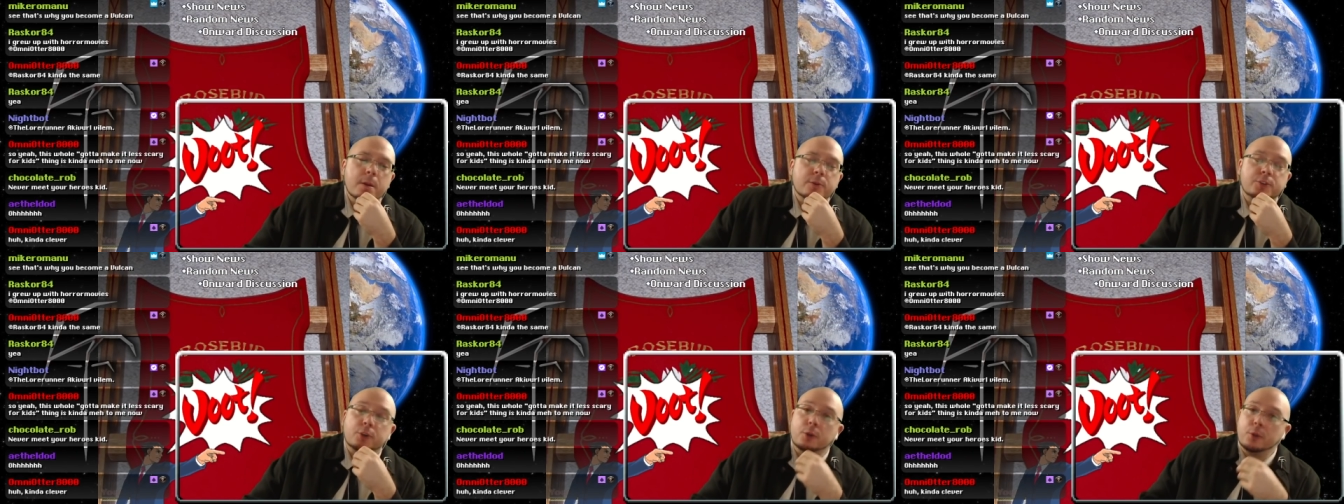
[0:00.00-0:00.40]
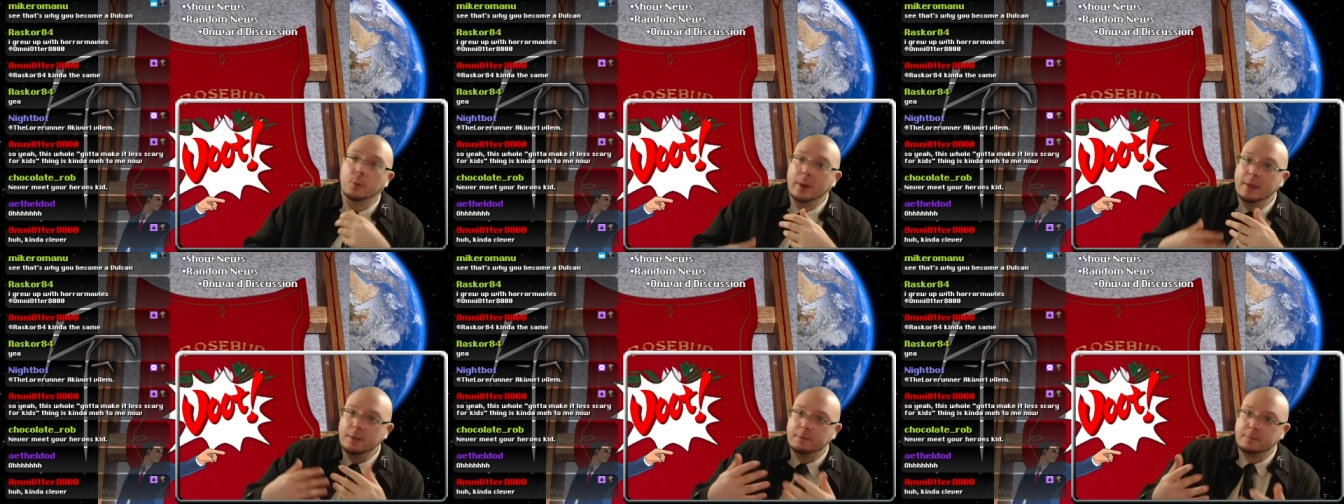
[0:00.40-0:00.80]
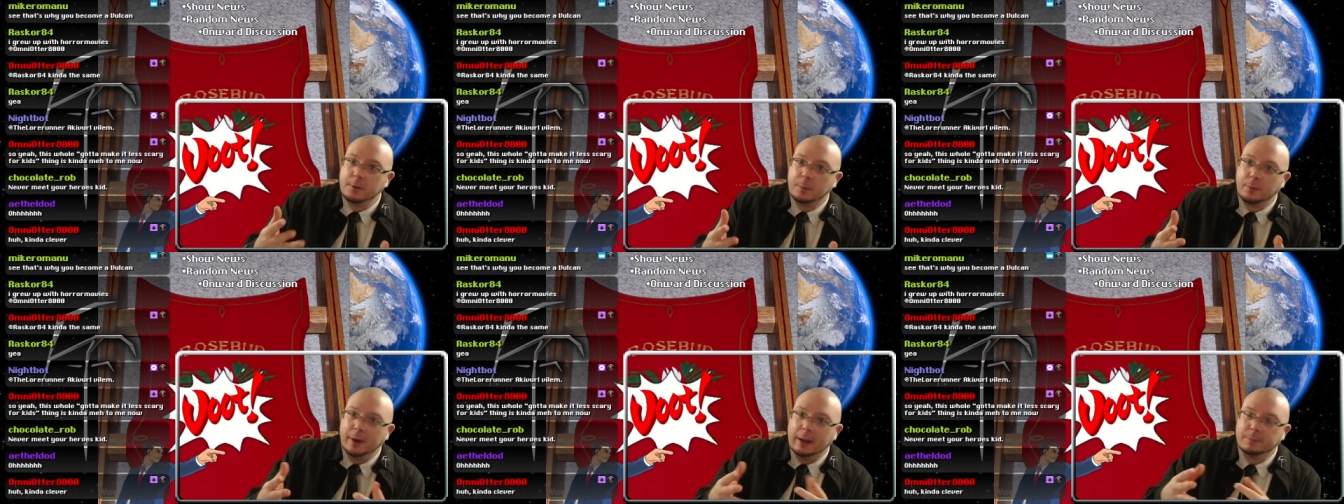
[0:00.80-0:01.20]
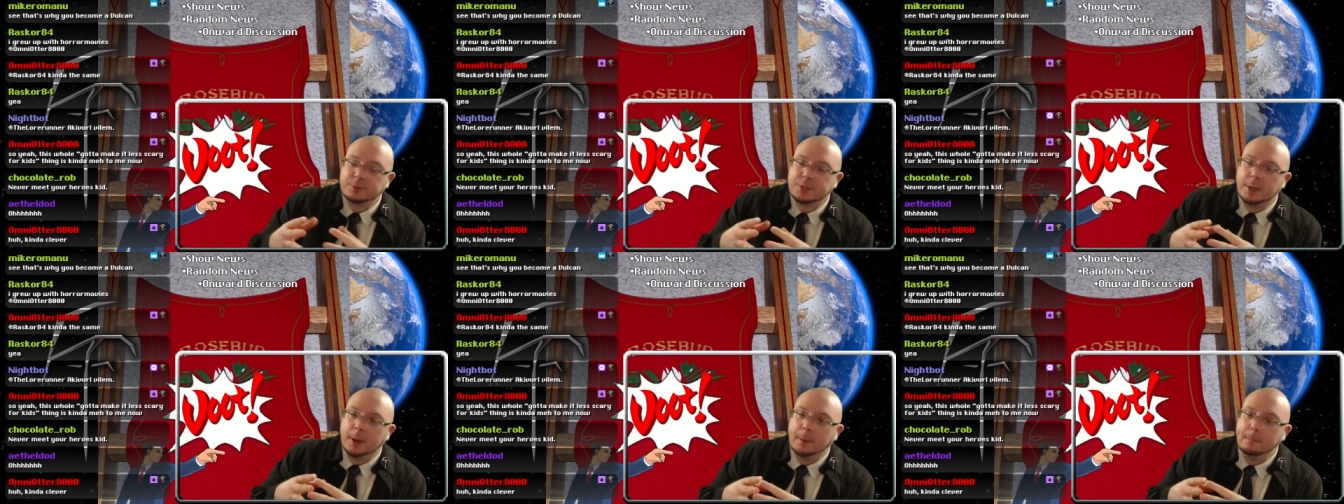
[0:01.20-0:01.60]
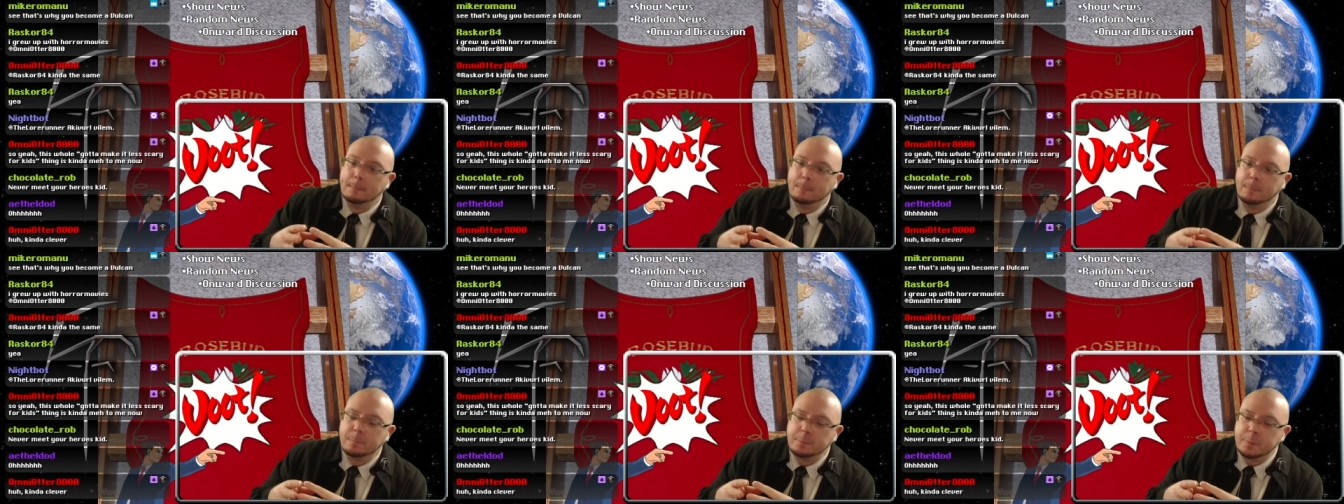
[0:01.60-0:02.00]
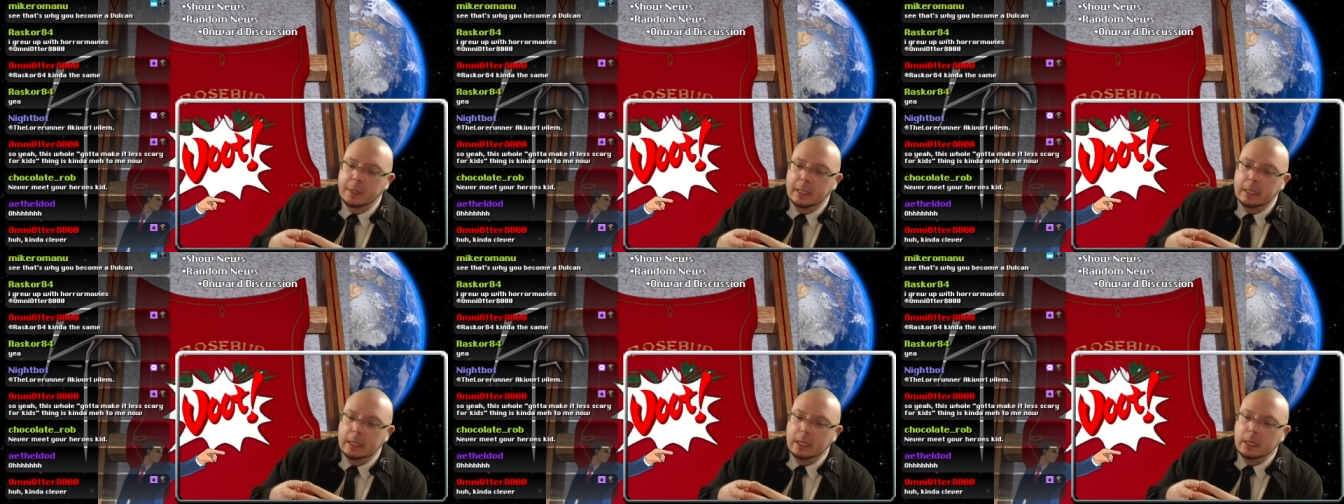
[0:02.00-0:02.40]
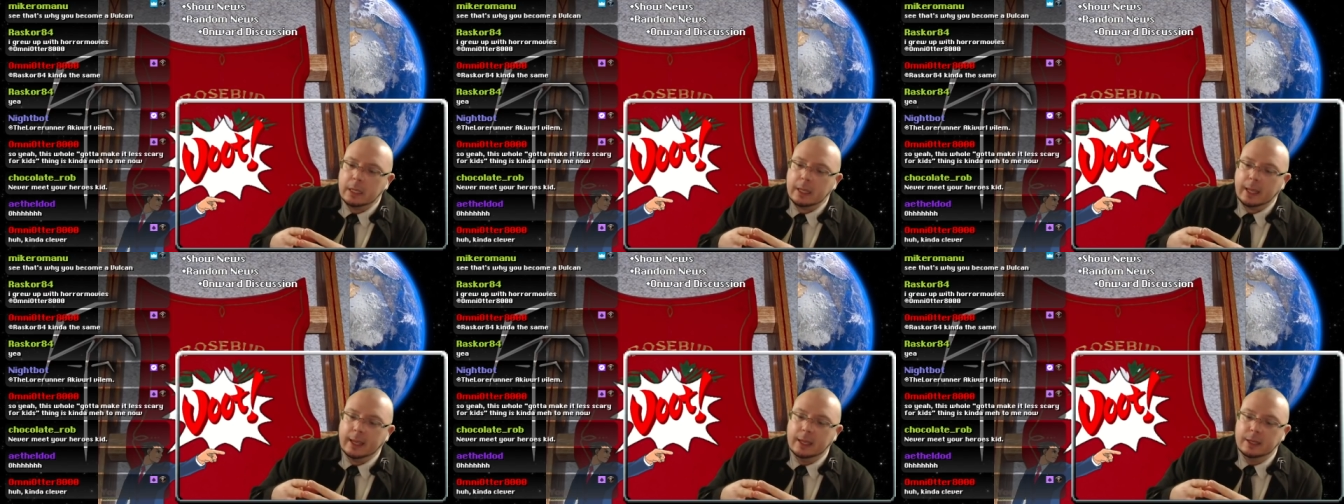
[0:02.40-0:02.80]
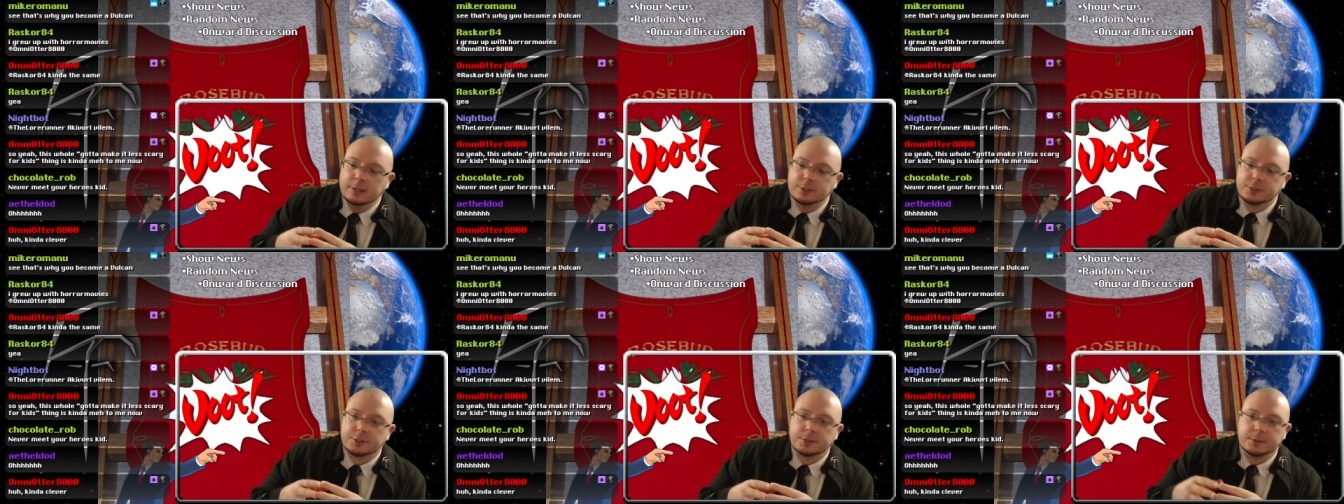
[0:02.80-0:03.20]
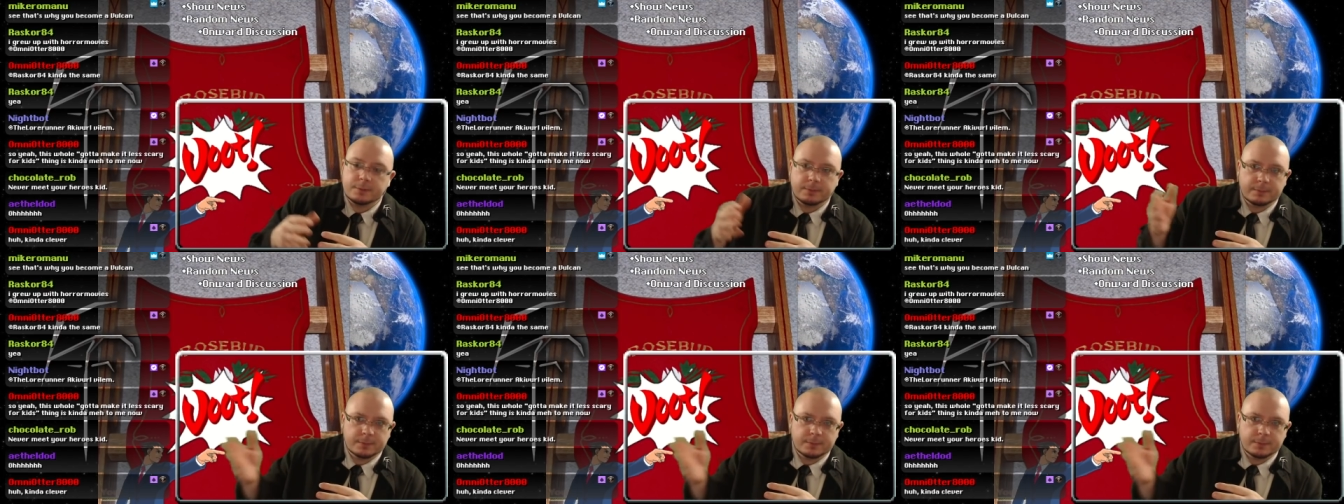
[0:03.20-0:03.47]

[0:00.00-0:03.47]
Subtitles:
So the way the film wraps up is